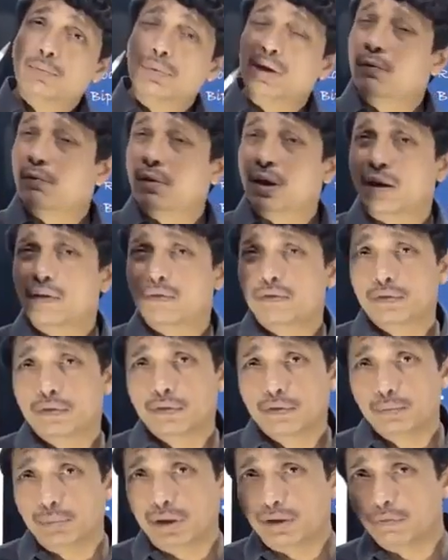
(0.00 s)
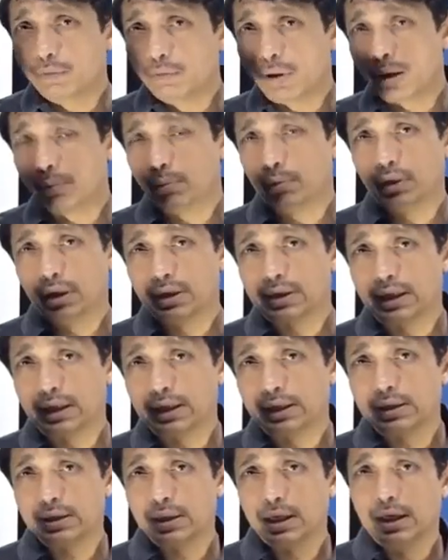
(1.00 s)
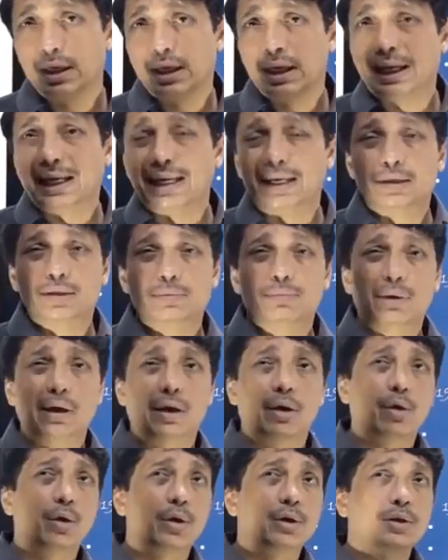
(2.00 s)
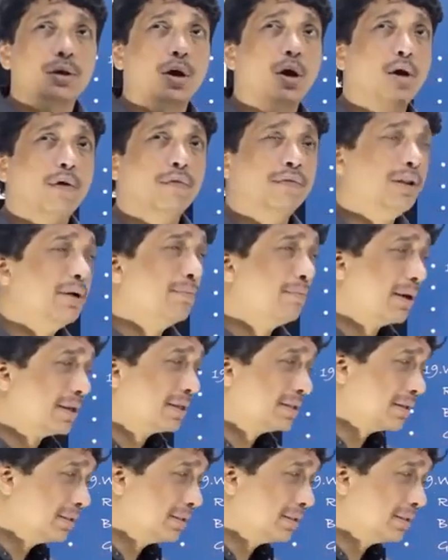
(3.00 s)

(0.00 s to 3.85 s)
B wave, B for bipolar cells is because of the